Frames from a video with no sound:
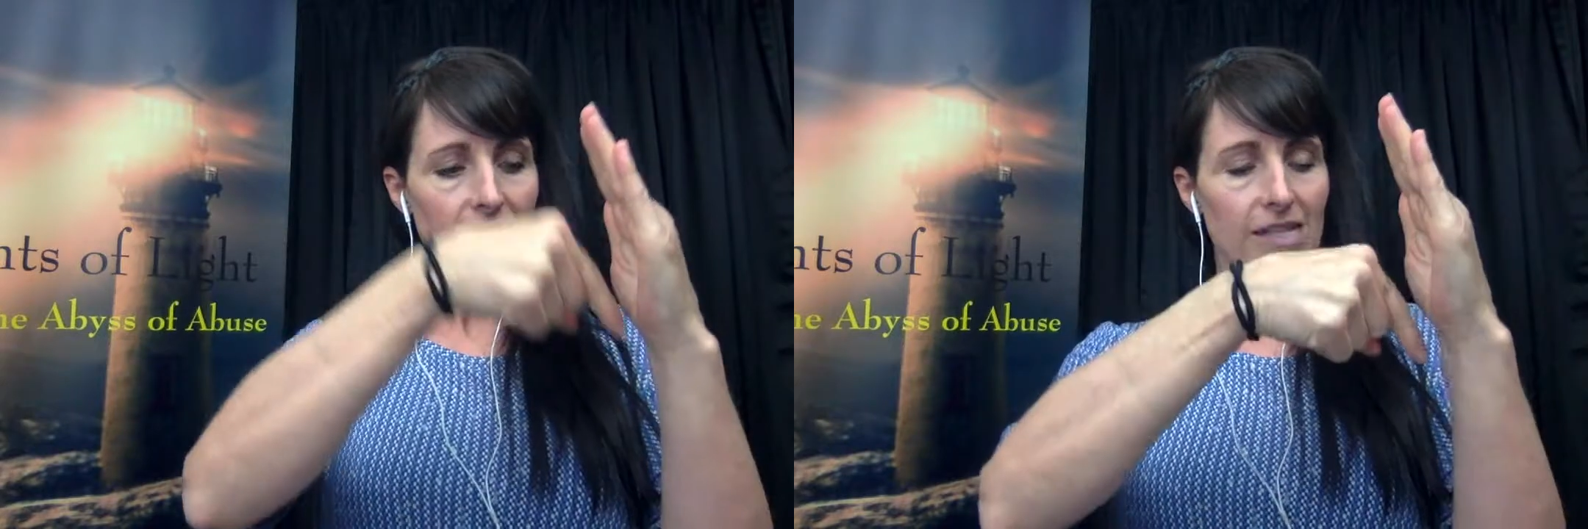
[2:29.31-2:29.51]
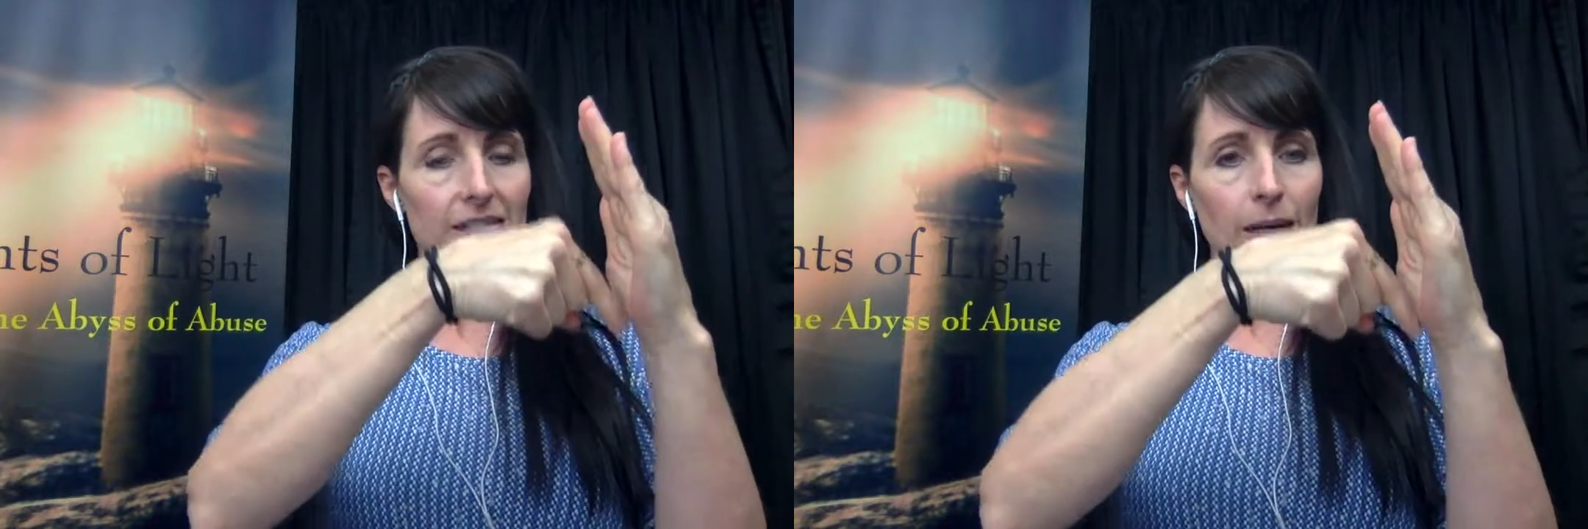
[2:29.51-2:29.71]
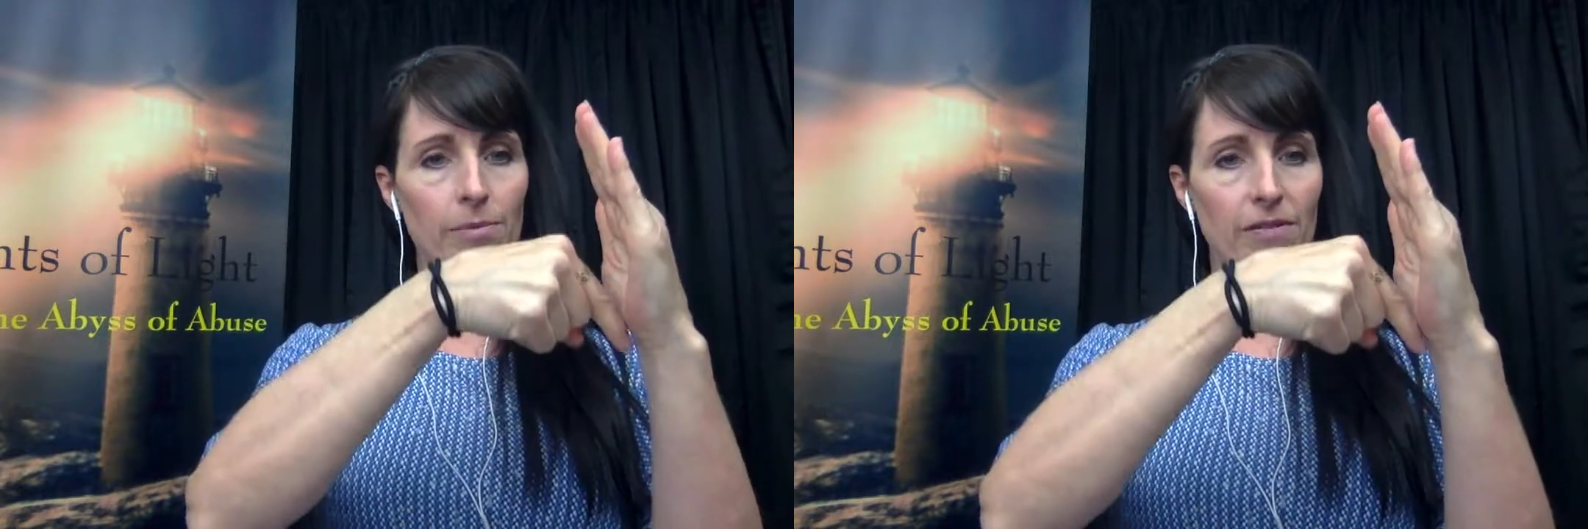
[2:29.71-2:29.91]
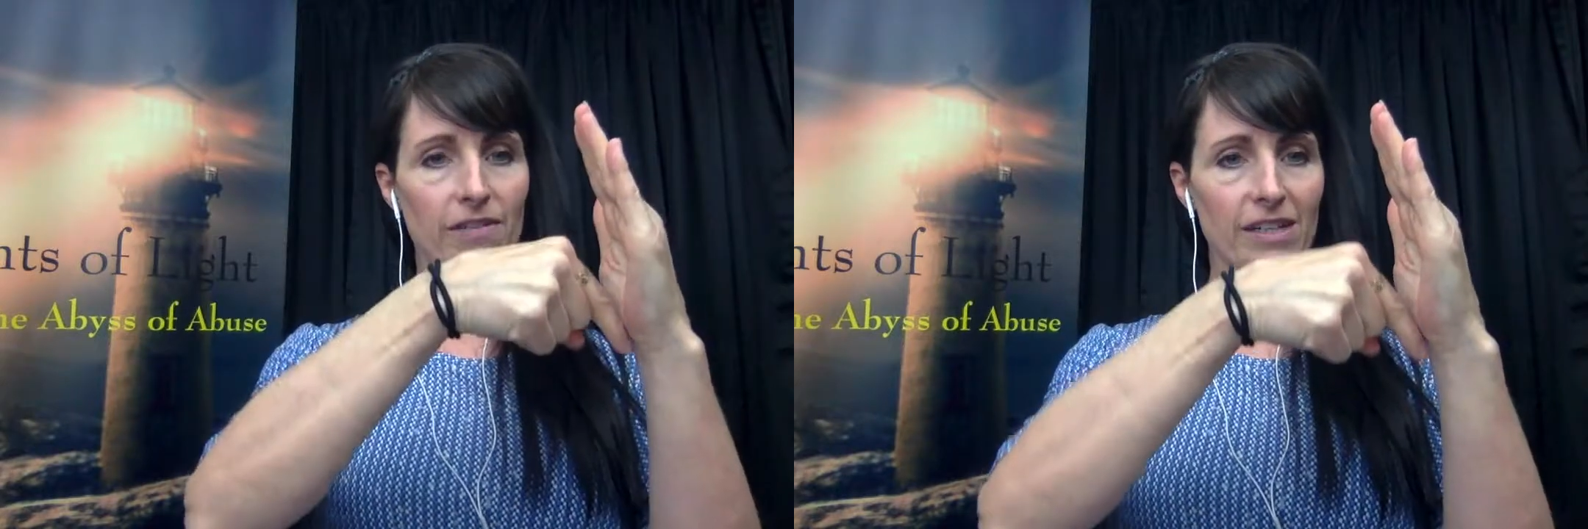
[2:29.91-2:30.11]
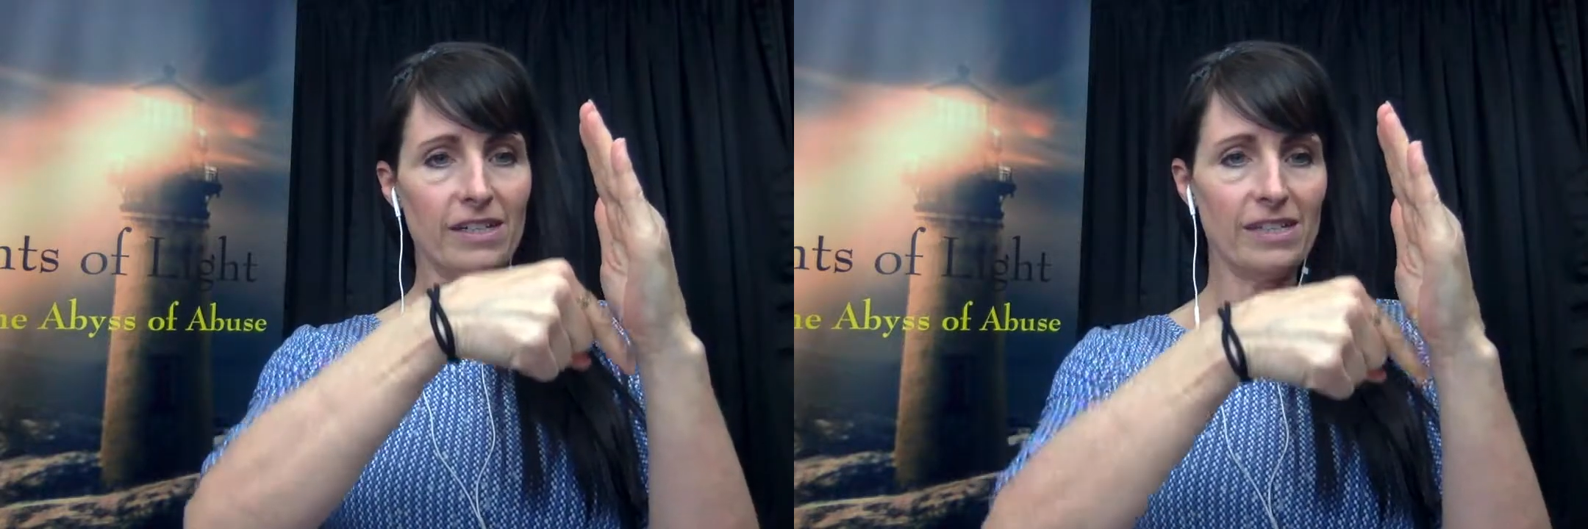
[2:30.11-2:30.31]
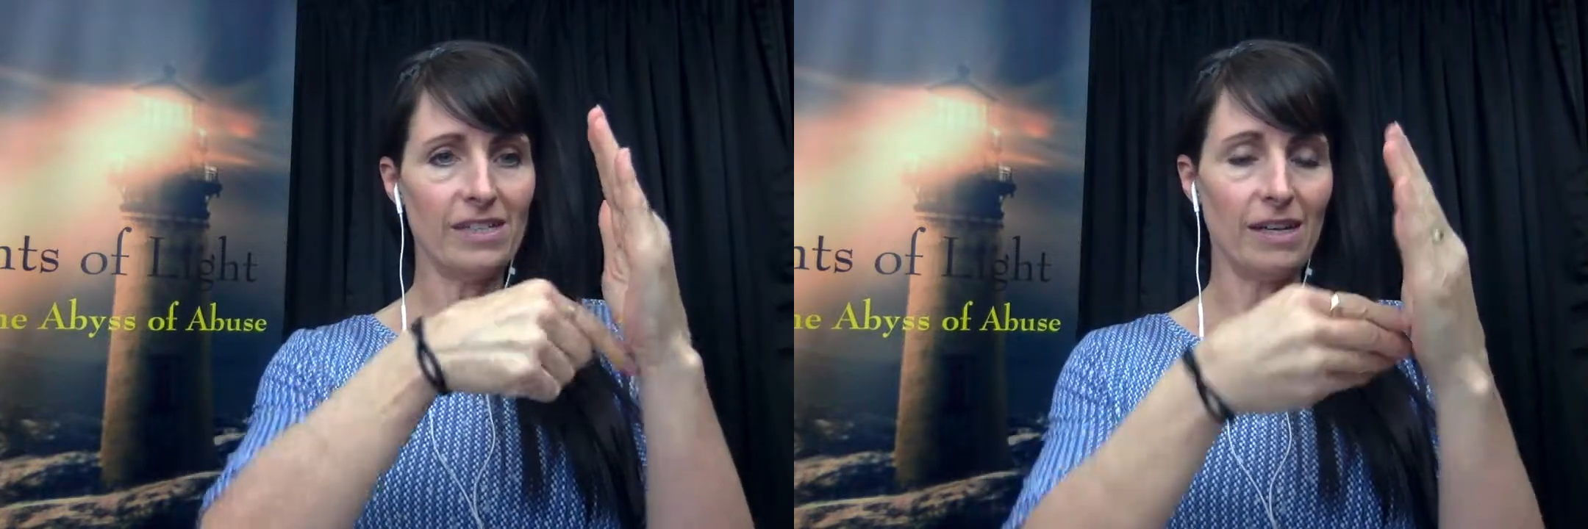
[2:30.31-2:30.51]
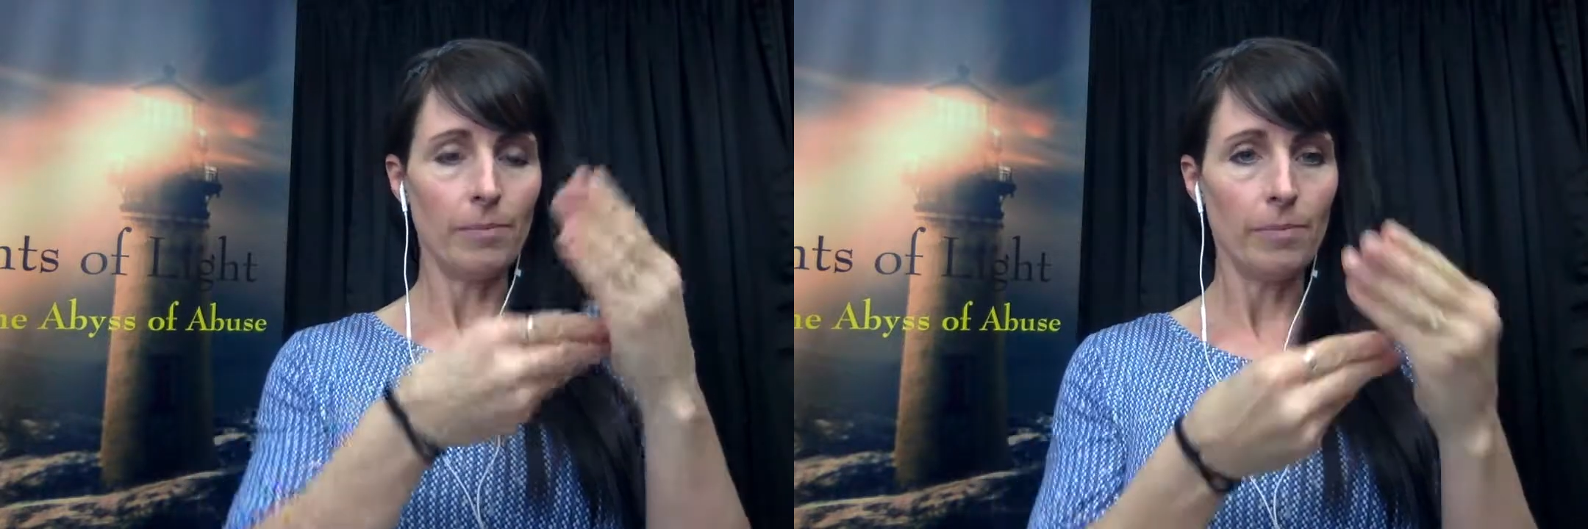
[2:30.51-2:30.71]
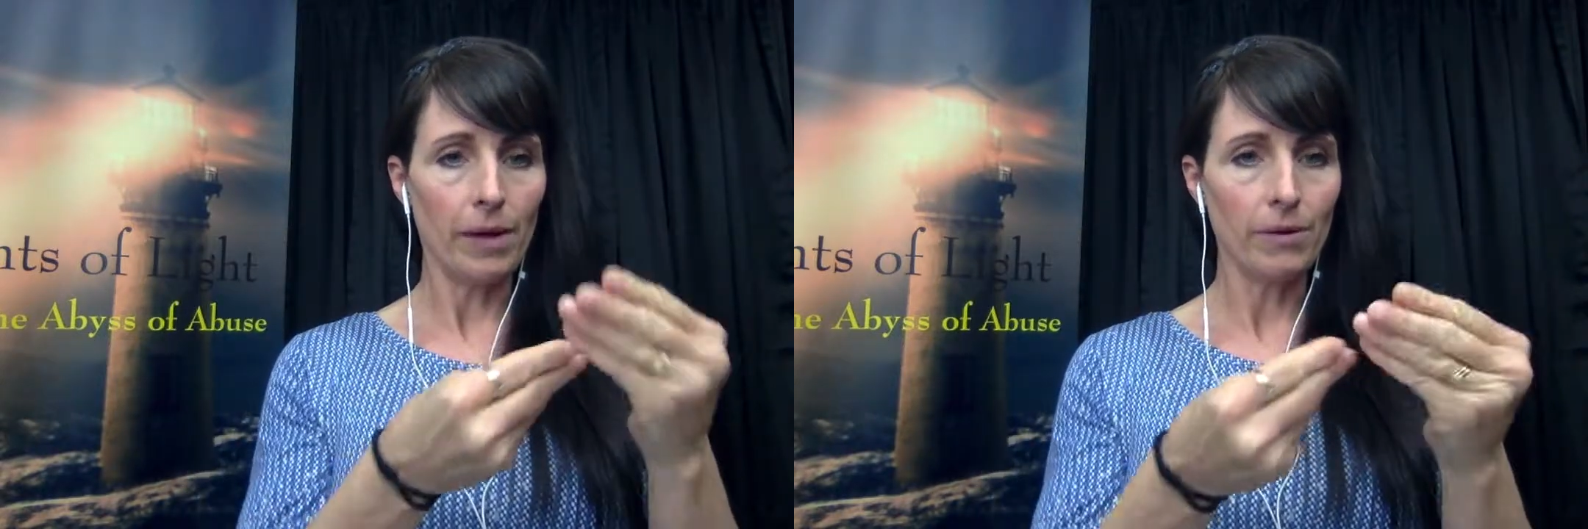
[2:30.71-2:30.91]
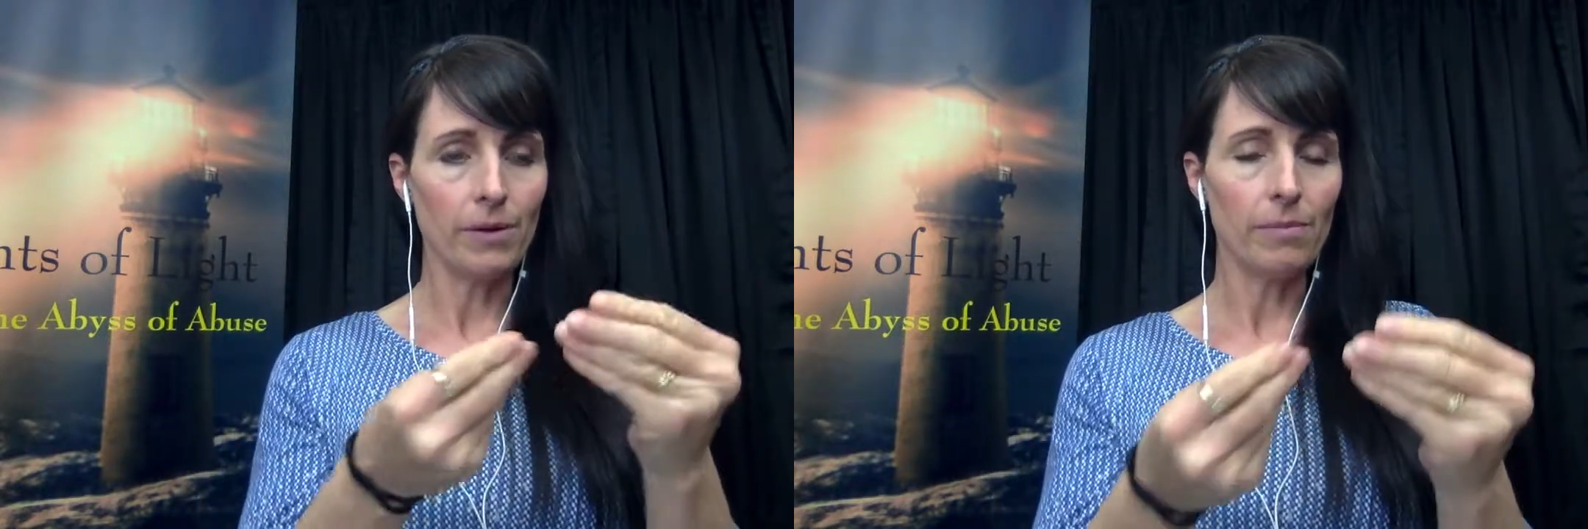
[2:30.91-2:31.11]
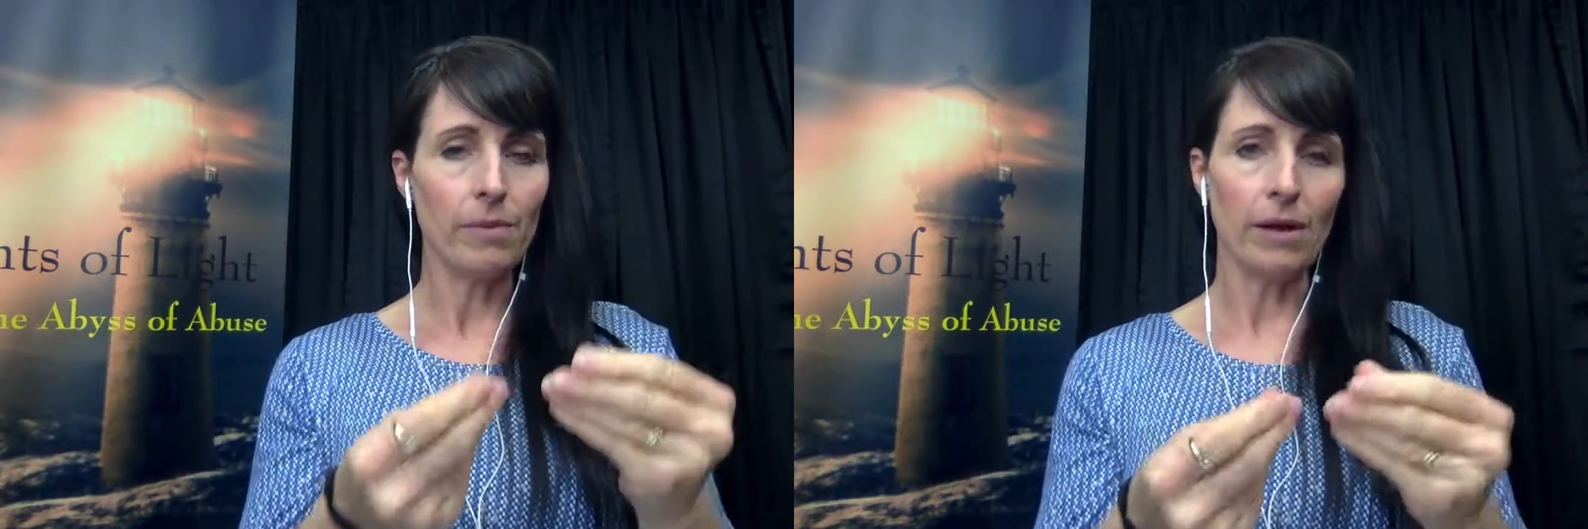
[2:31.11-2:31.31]
the depth of things get better
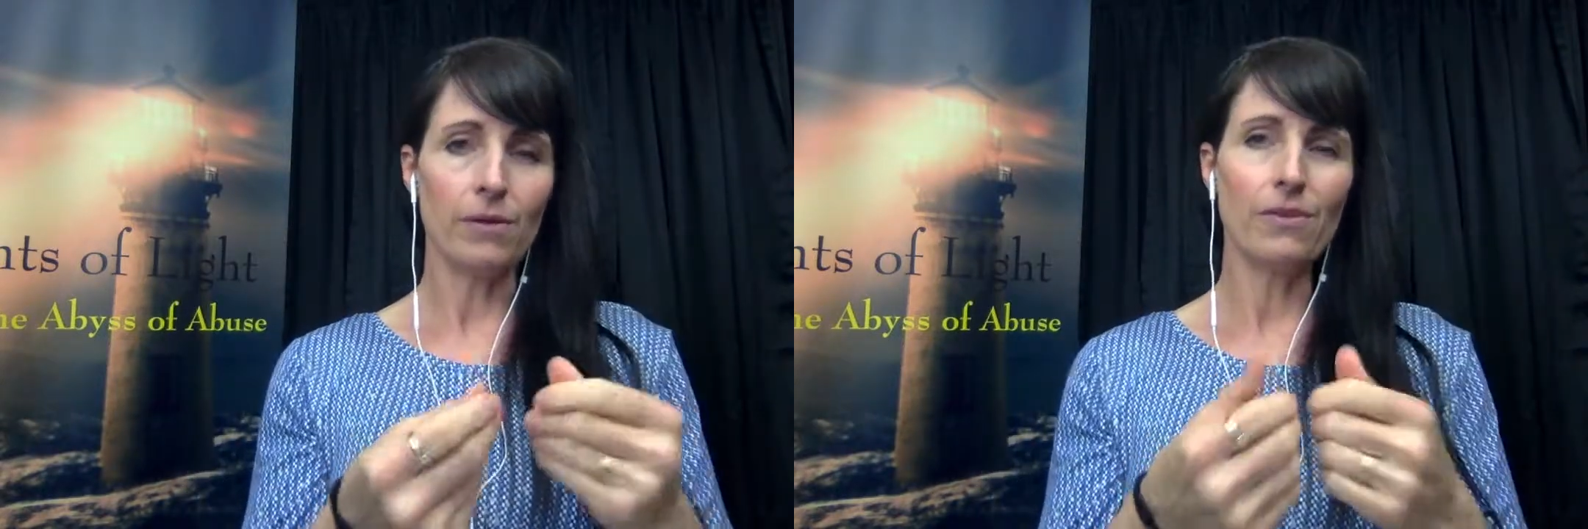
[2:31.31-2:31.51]
and better.